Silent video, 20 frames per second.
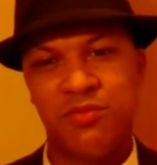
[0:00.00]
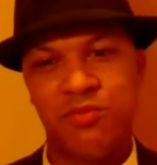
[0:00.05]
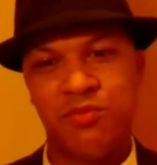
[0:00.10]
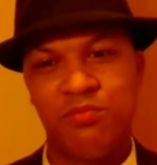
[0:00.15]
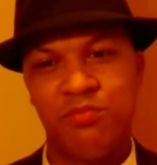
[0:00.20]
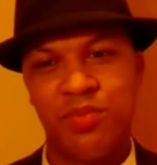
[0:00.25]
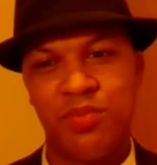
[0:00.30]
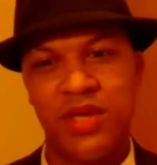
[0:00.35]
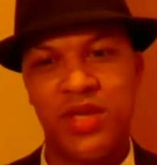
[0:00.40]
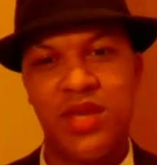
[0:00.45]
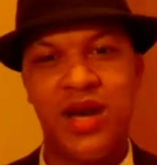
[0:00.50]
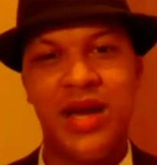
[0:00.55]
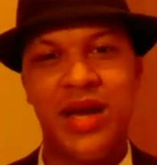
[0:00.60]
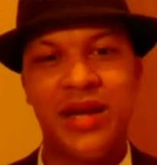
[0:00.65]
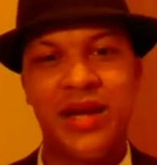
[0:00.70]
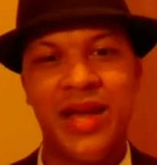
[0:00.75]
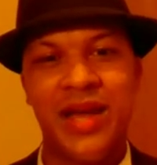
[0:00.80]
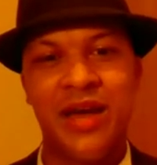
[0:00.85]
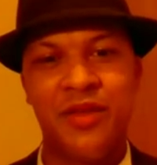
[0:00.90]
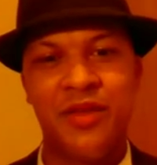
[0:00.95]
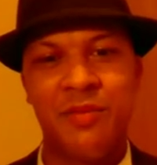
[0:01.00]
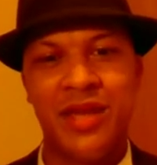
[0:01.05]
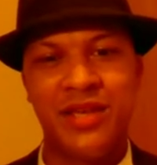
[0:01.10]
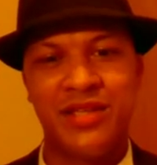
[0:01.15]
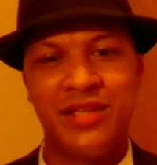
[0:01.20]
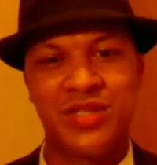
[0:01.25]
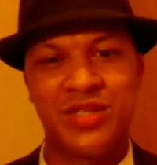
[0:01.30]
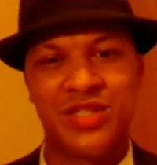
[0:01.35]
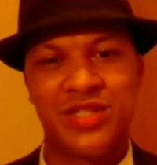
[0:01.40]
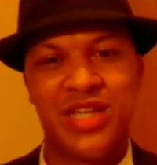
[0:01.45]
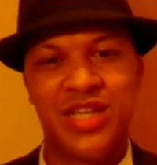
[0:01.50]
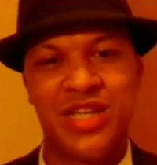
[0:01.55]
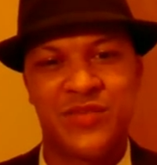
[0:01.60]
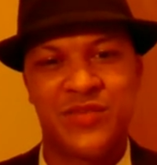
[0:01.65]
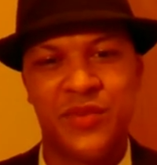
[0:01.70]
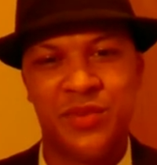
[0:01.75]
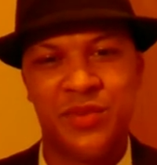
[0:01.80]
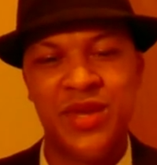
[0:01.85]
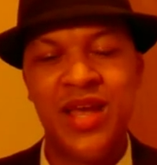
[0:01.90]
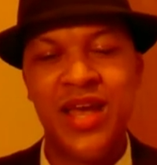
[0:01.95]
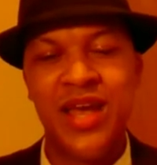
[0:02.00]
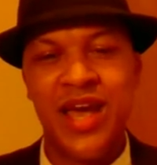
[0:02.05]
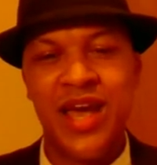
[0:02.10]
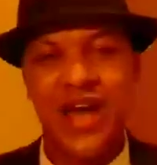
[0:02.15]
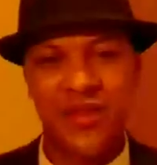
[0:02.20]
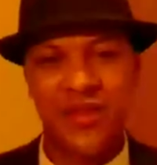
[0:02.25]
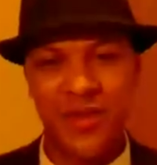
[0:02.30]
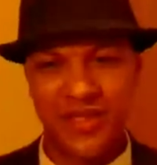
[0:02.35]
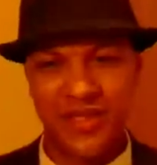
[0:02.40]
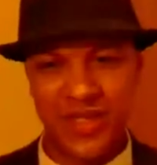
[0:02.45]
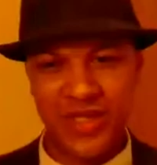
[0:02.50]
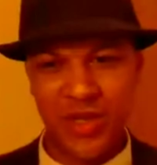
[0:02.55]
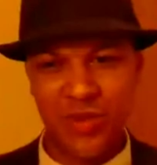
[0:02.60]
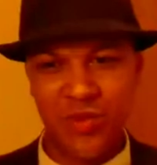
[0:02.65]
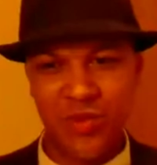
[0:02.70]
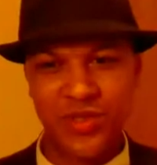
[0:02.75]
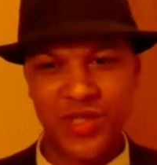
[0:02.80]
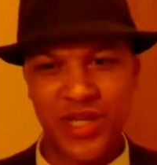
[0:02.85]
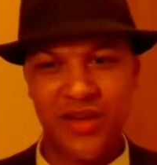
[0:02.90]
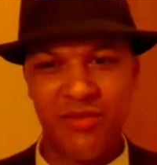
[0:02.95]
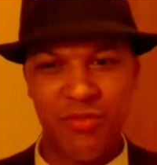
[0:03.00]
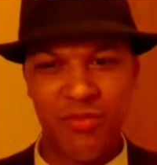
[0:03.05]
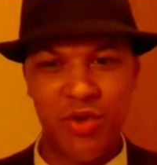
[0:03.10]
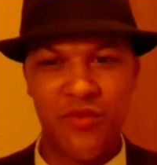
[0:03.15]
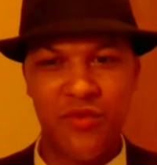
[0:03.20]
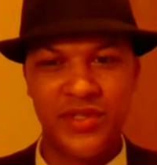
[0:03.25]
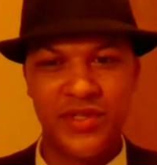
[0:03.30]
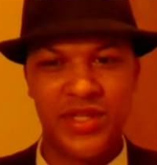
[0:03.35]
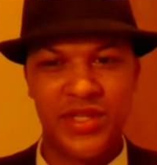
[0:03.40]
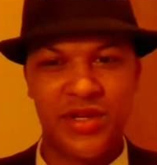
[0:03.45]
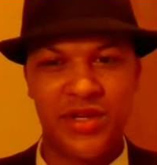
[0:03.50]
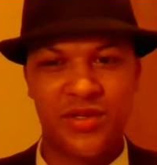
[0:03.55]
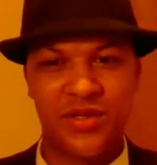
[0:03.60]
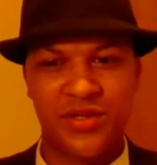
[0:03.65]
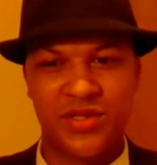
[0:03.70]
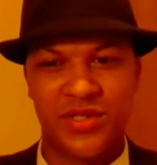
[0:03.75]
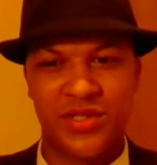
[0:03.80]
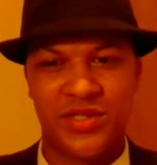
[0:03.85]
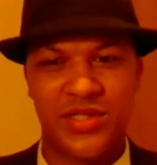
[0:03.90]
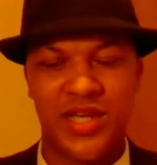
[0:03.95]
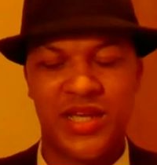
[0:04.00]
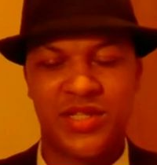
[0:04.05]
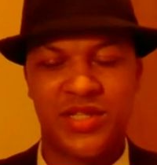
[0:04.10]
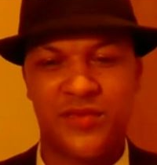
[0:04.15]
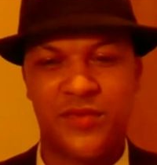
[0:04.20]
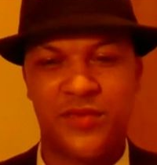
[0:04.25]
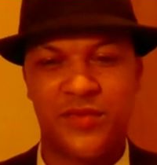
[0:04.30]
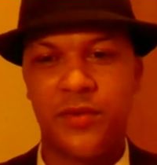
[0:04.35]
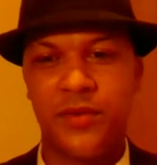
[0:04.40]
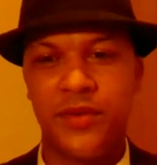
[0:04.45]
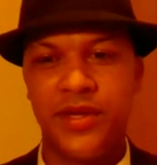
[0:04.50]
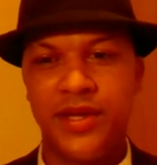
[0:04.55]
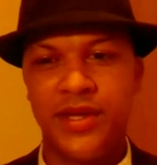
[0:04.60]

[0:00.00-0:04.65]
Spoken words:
picking on how they make sequels out of movies that are successful.